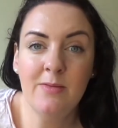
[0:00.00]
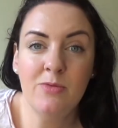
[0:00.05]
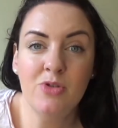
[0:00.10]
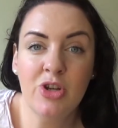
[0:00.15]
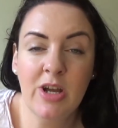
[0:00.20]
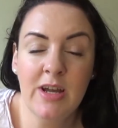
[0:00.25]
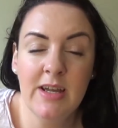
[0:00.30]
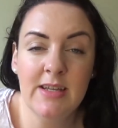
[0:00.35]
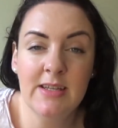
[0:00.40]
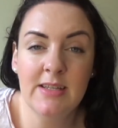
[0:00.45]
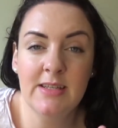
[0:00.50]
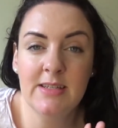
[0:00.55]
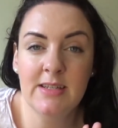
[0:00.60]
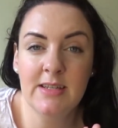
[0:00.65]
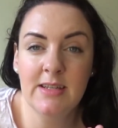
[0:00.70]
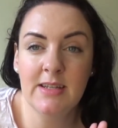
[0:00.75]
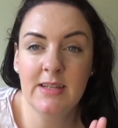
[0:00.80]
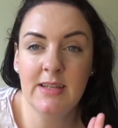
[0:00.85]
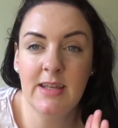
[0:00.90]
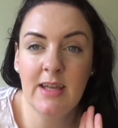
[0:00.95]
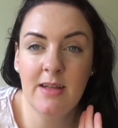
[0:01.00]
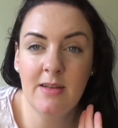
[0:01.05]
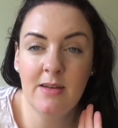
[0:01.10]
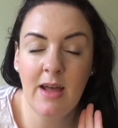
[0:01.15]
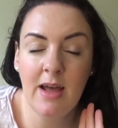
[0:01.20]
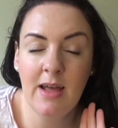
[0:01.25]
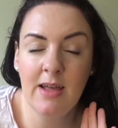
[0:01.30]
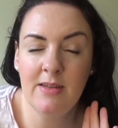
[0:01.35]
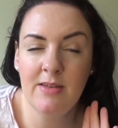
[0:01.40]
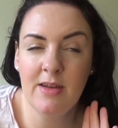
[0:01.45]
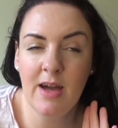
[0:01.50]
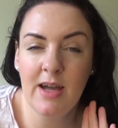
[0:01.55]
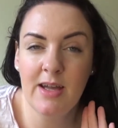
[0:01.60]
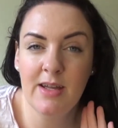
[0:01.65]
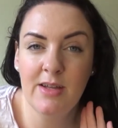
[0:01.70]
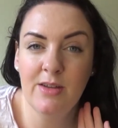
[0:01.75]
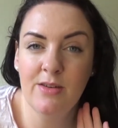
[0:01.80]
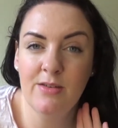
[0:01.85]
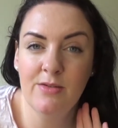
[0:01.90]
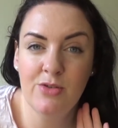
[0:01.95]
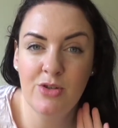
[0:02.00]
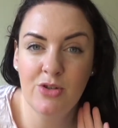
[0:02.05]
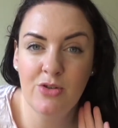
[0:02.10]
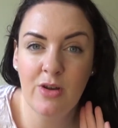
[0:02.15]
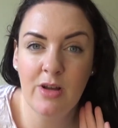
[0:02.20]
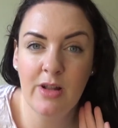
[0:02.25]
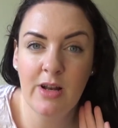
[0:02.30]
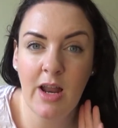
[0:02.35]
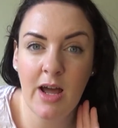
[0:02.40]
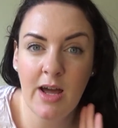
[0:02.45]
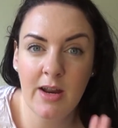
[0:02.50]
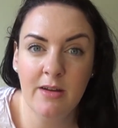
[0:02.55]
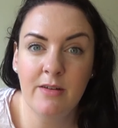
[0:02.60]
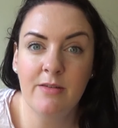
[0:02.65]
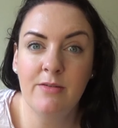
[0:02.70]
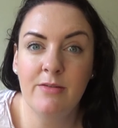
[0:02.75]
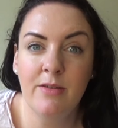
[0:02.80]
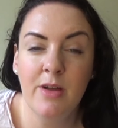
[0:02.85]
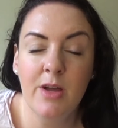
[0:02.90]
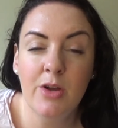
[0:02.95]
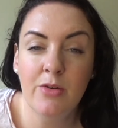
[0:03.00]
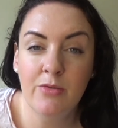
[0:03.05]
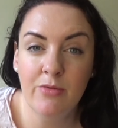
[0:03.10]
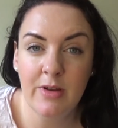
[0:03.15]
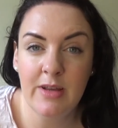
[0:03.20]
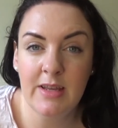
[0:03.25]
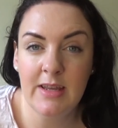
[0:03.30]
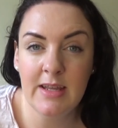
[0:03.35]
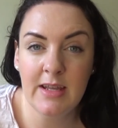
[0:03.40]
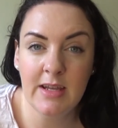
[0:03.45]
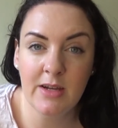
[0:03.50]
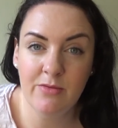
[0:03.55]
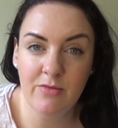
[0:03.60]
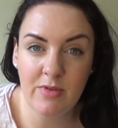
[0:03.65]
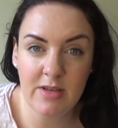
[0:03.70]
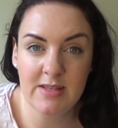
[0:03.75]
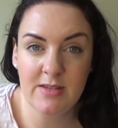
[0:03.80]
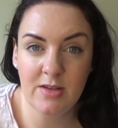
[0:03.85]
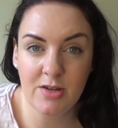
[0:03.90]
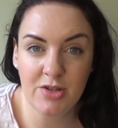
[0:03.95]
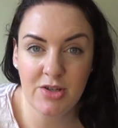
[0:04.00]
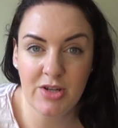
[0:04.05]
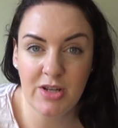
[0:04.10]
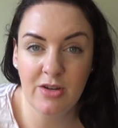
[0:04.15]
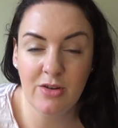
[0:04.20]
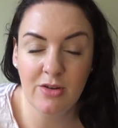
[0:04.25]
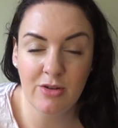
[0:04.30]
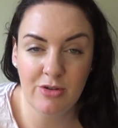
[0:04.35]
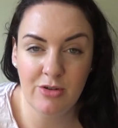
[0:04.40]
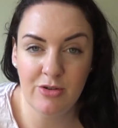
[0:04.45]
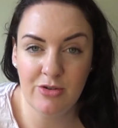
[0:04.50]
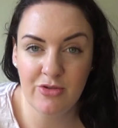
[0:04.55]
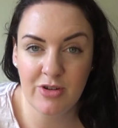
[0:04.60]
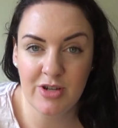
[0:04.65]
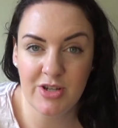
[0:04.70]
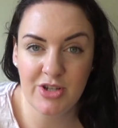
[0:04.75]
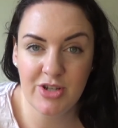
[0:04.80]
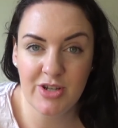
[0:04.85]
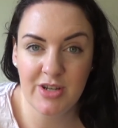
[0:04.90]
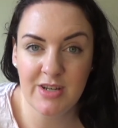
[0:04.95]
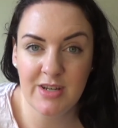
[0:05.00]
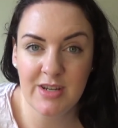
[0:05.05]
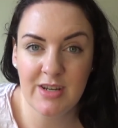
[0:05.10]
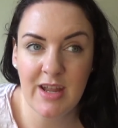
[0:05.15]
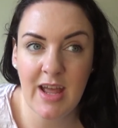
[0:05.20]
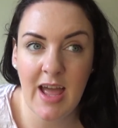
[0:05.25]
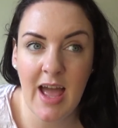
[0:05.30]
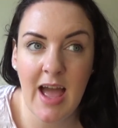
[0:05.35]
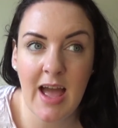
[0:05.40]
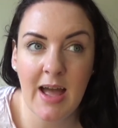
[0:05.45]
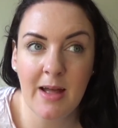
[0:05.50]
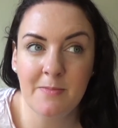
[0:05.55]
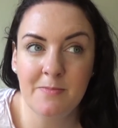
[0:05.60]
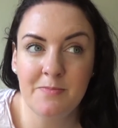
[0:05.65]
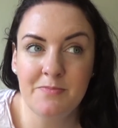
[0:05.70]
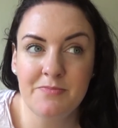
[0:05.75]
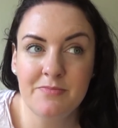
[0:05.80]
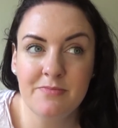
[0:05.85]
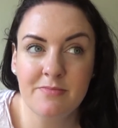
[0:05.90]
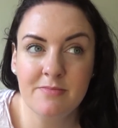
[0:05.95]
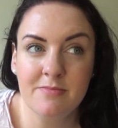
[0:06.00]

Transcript: trying to get, I do a lot of reading and researching on nutrition, and